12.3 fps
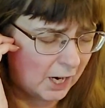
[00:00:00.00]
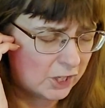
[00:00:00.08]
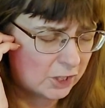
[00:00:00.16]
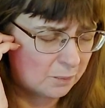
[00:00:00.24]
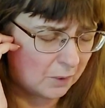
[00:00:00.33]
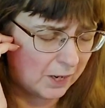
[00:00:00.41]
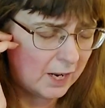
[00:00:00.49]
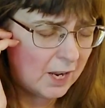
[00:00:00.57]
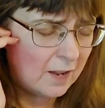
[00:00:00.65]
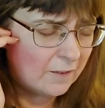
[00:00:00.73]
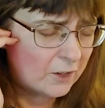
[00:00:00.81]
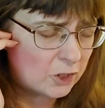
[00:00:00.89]
I just pray
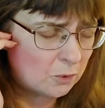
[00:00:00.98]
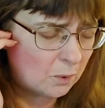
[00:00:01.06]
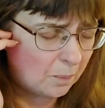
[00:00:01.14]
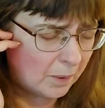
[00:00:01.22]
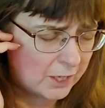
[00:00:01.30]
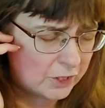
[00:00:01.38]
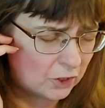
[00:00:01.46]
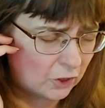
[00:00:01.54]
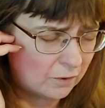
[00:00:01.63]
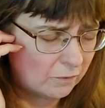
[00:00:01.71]
that you will bless her.